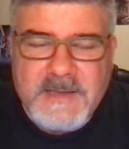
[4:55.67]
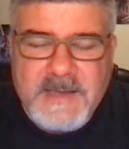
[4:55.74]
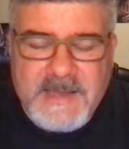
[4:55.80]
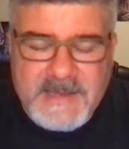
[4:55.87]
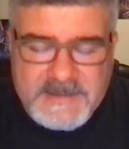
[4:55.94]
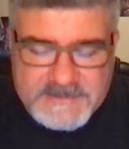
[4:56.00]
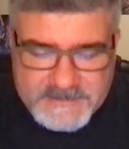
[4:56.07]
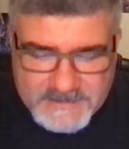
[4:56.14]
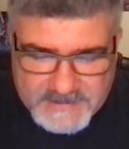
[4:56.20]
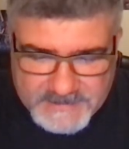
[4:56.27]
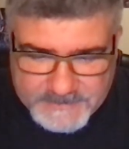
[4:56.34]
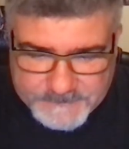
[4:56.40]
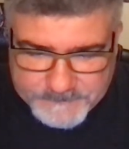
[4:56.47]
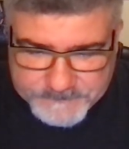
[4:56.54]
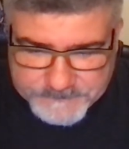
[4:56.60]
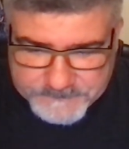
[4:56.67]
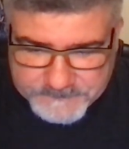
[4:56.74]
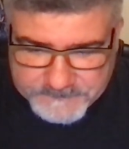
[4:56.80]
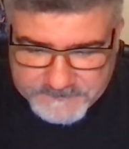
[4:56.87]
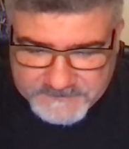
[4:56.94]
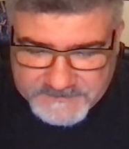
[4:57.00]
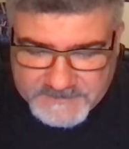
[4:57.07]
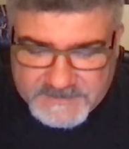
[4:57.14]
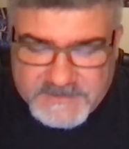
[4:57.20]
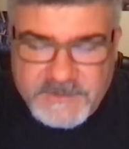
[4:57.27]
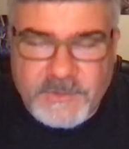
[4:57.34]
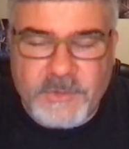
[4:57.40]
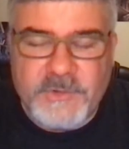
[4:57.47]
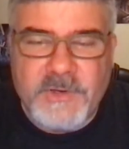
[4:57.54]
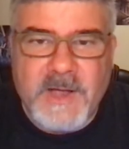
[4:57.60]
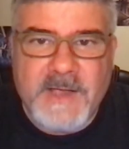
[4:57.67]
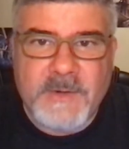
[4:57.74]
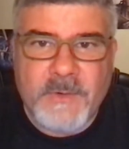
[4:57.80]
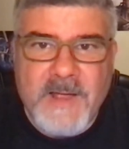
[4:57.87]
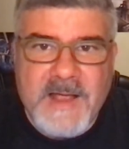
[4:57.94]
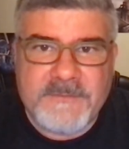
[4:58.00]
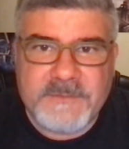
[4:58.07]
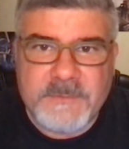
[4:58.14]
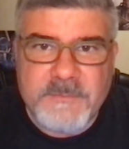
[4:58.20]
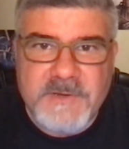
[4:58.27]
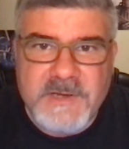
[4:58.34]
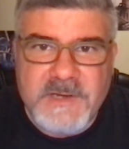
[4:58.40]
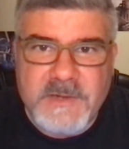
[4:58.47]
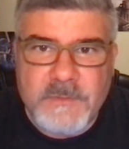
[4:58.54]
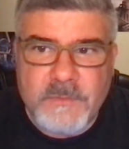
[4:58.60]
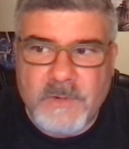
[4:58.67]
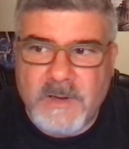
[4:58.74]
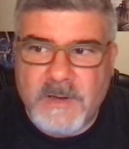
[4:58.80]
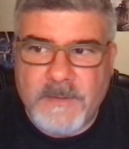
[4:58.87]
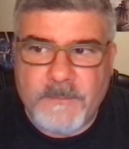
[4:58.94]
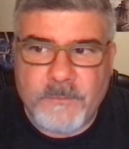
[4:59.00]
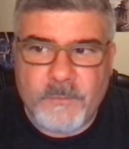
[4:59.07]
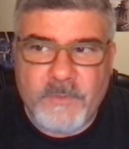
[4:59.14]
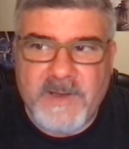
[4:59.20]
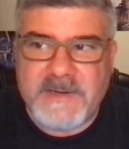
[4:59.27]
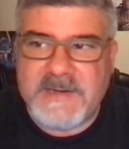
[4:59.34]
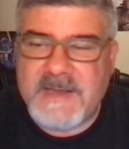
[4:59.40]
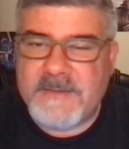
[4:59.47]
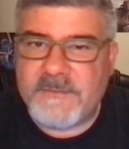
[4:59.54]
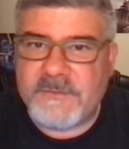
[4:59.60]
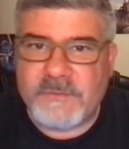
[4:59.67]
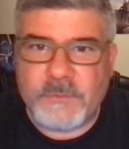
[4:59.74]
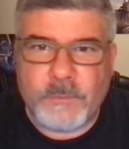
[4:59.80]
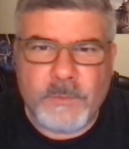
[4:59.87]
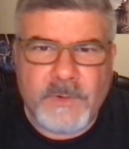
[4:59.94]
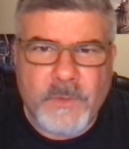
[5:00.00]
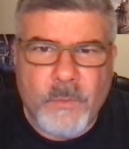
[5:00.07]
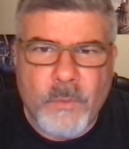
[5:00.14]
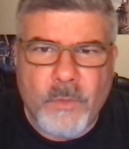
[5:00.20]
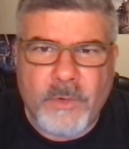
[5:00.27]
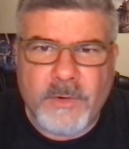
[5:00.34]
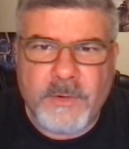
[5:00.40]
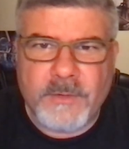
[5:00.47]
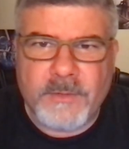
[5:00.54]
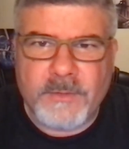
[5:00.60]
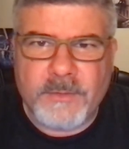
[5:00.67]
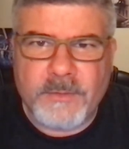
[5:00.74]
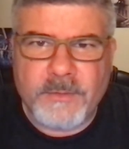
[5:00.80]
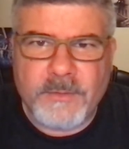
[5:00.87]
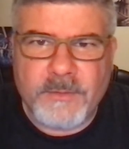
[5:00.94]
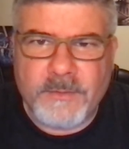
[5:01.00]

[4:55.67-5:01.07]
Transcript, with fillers: and um, you know I don't have to be um, Randy Evans or Rick Warren or,